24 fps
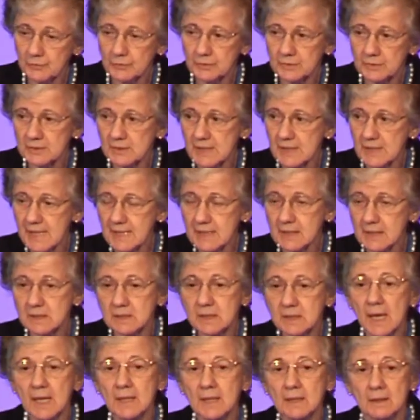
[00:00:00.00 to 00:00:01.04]
We've
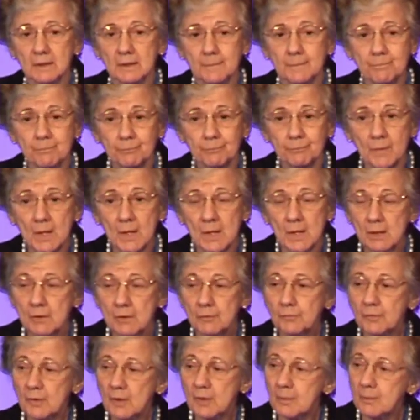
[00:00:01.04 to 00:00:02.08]
taken data
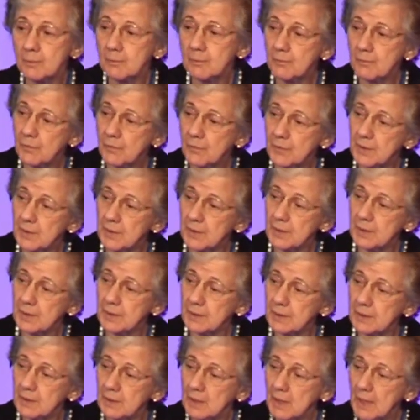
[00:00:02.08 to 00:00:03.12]
from
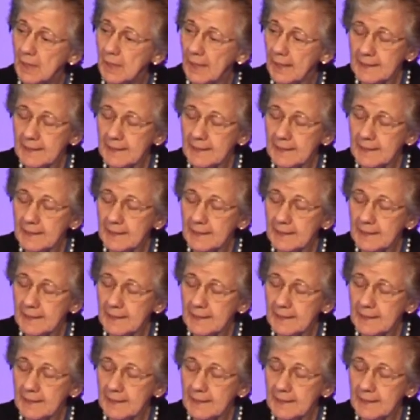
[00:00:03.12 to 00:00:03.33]
the